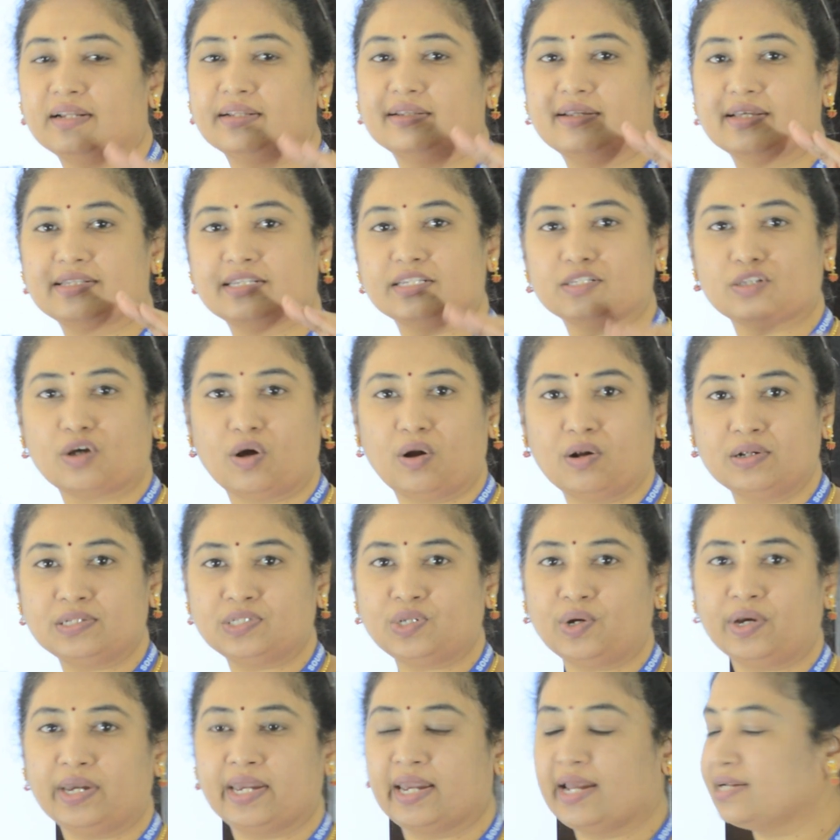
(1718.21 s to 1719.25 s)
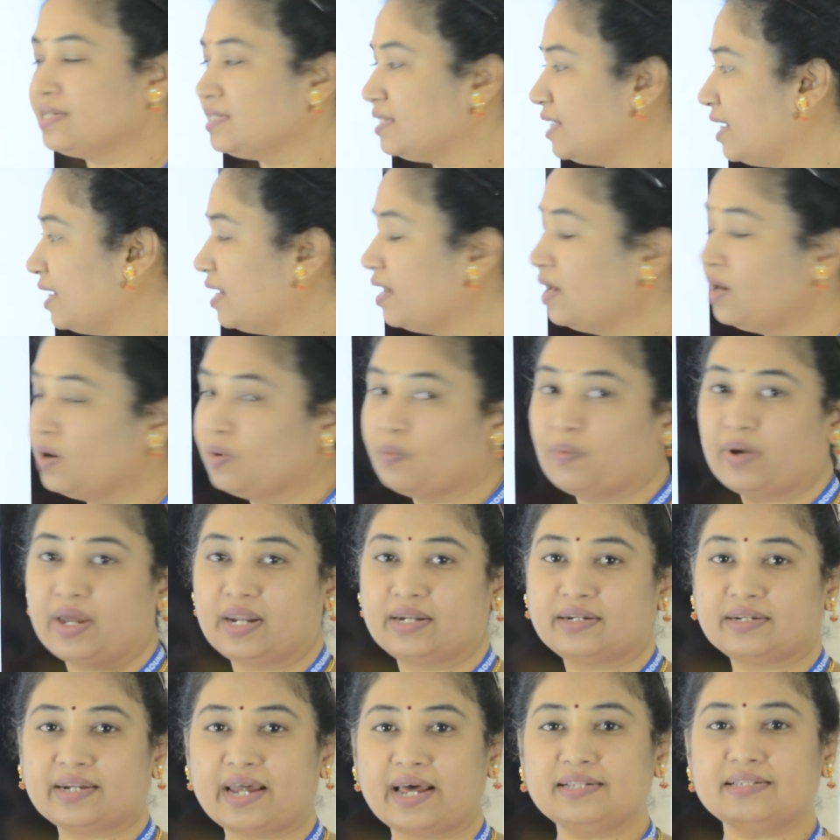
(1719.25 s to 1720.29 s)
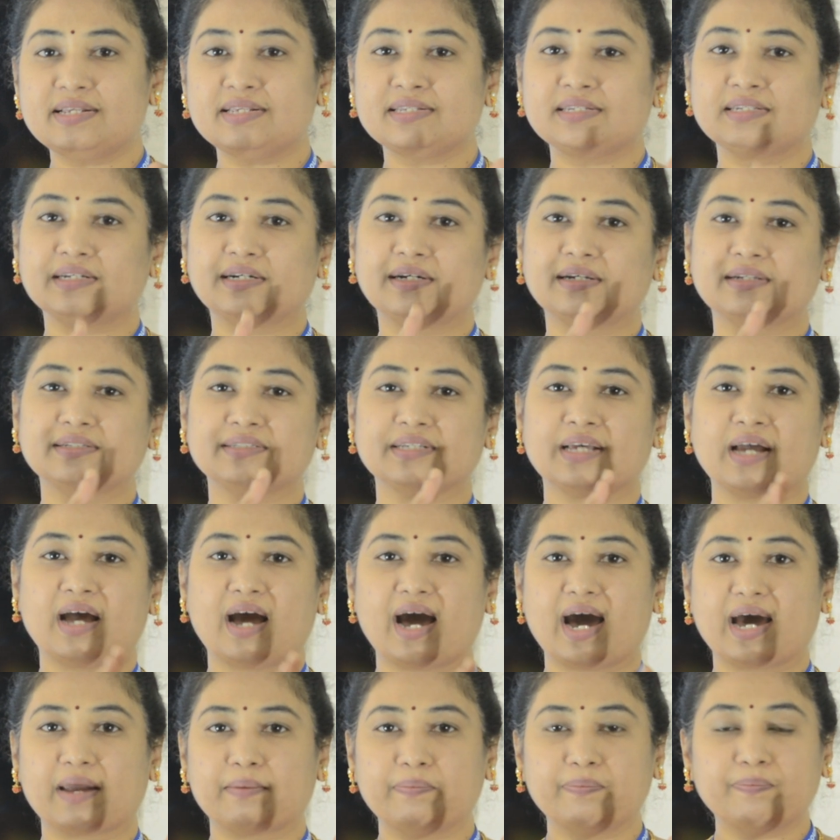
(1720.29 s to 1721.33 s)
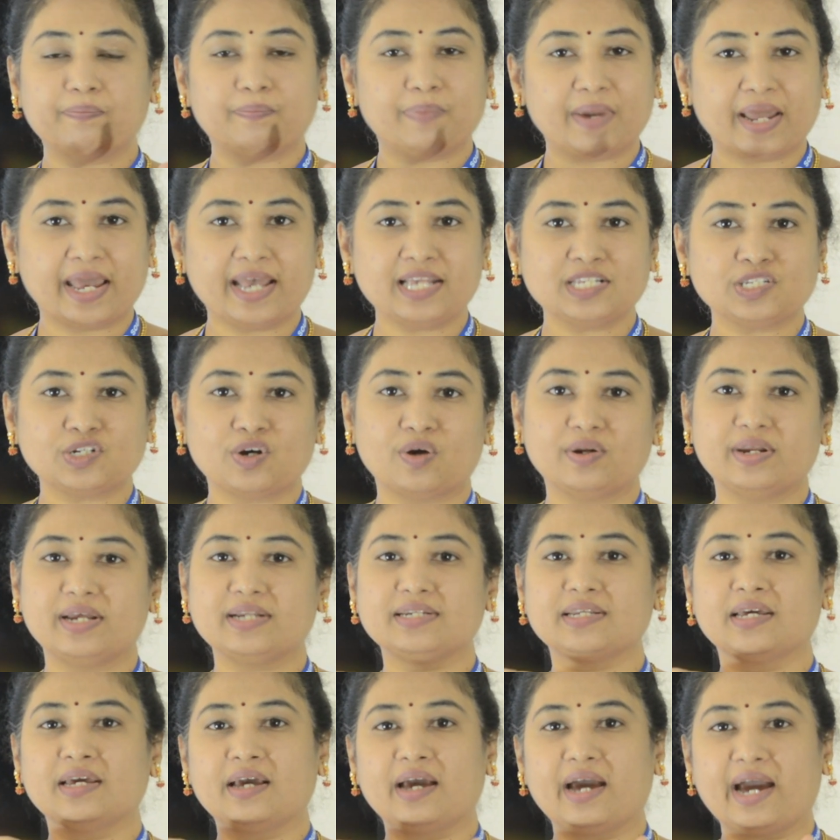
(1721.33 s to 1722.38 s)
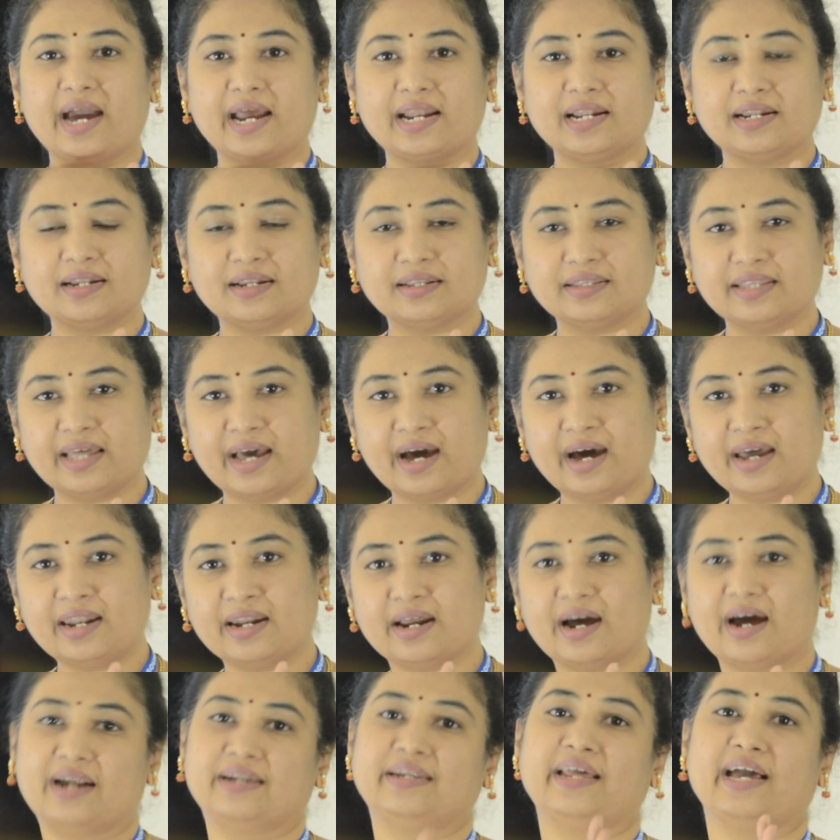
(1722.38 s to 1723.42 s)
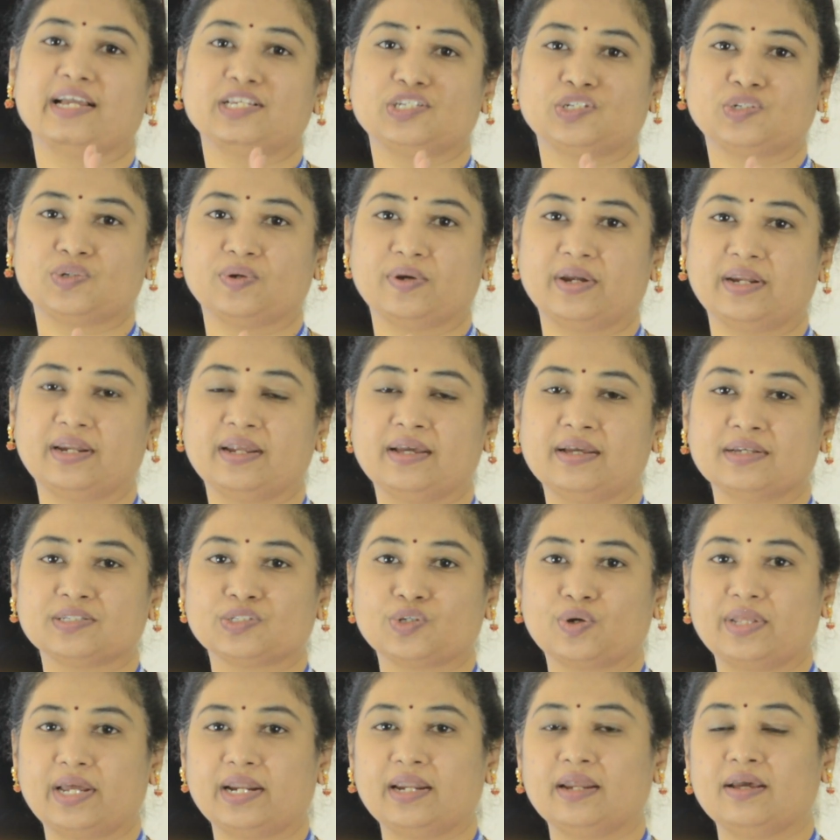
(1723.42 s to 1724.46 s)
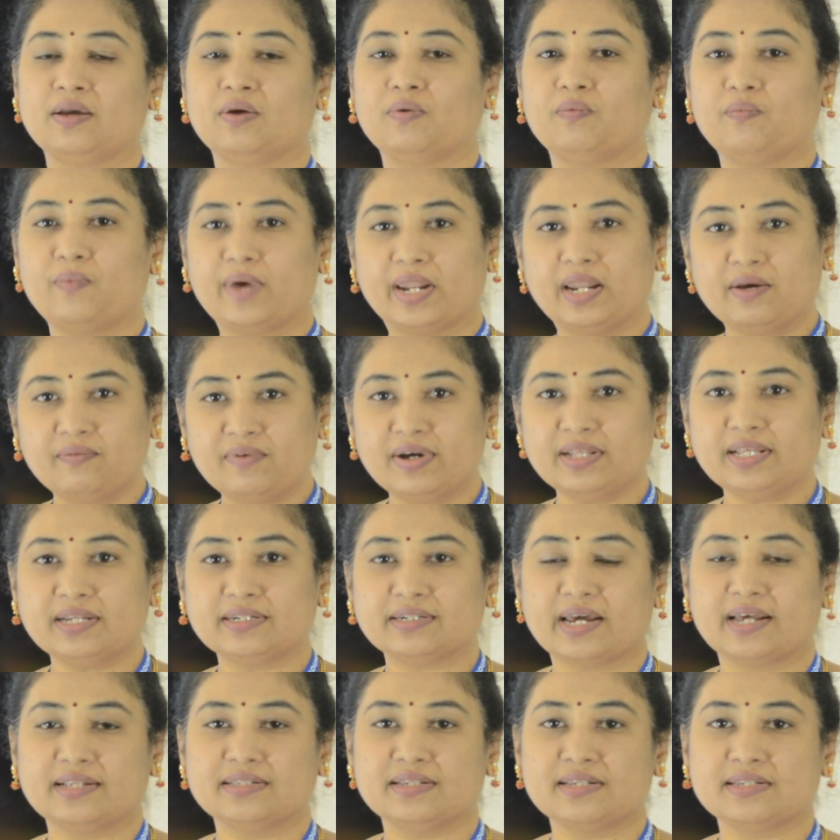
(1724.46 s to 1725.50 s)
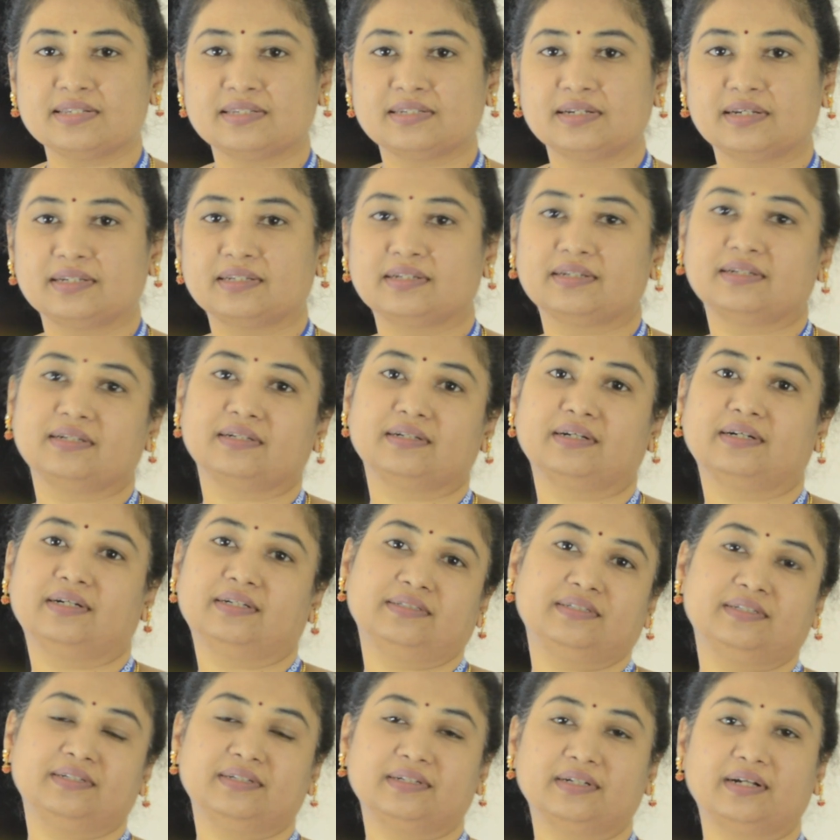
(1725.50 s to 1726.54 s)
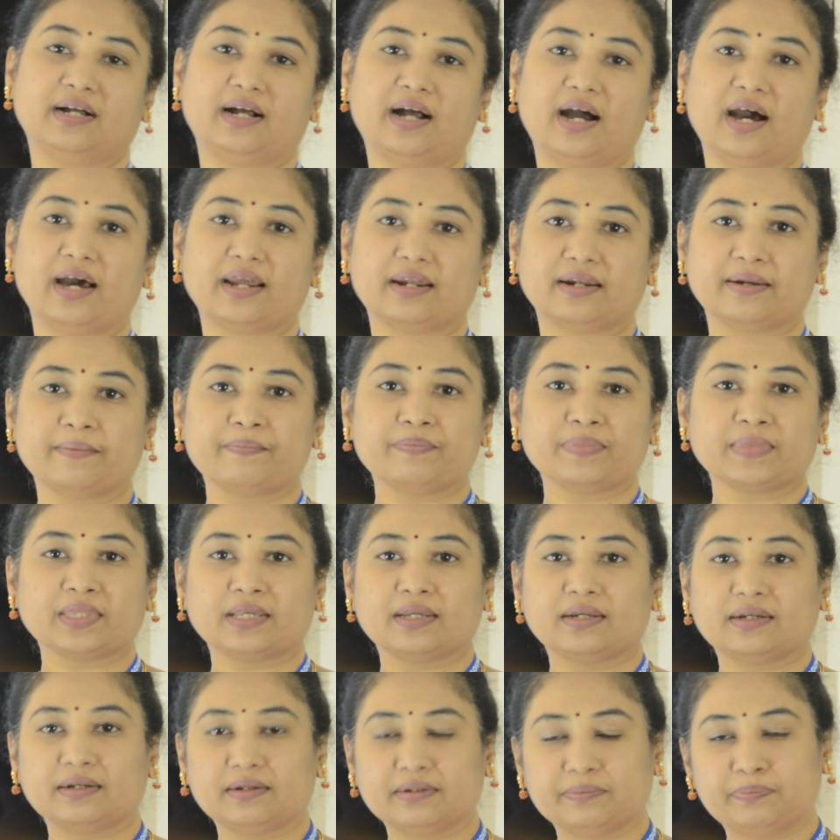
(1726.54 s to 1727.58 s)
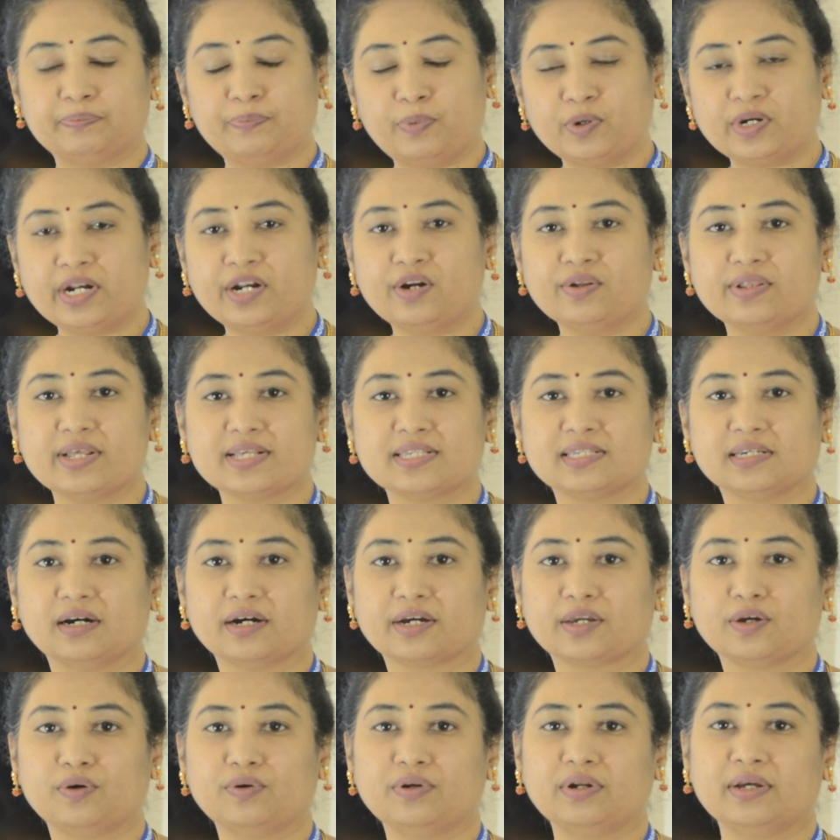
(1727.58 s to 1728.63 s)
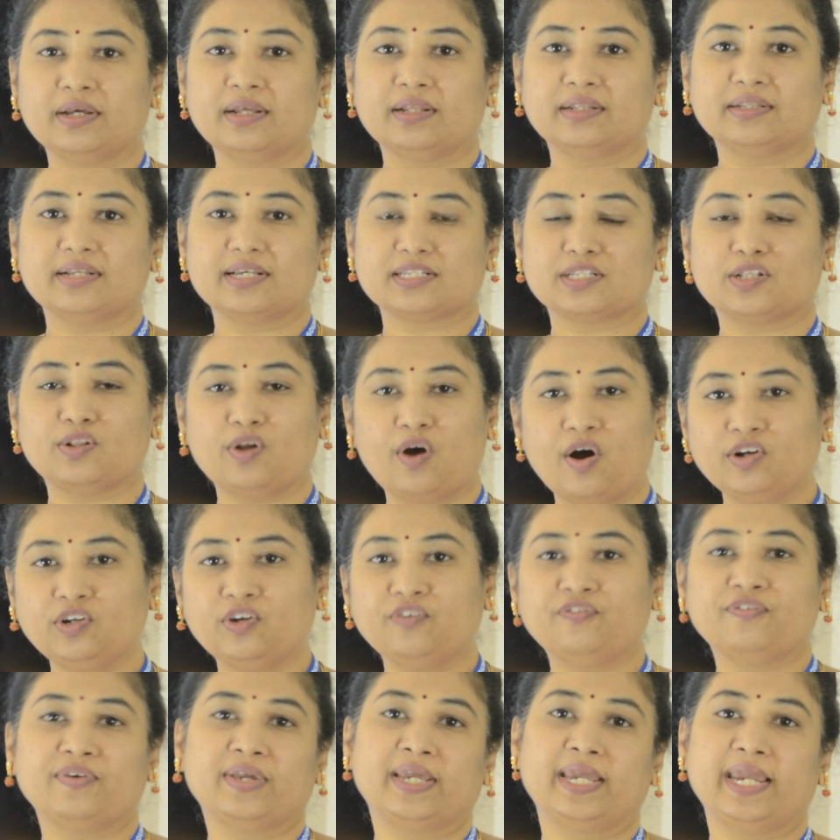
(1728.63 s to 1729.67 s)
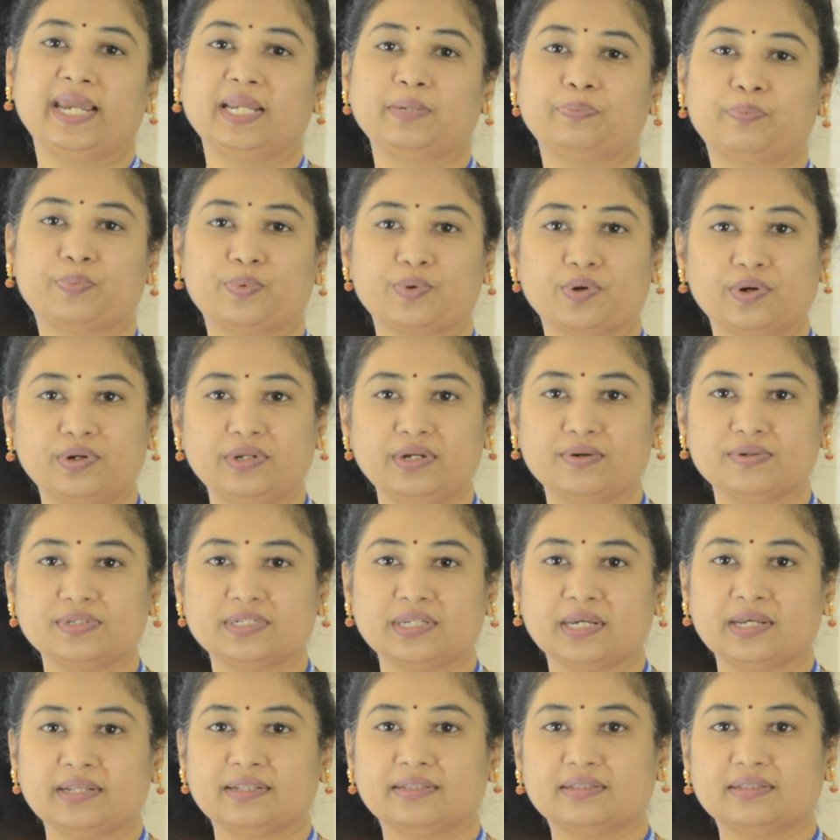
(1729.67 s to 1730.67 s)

This is also a heat sink where transistors are placed on it and they are attached to it, so that whenever the transistors are put into the circuit, there's lot of heat produced.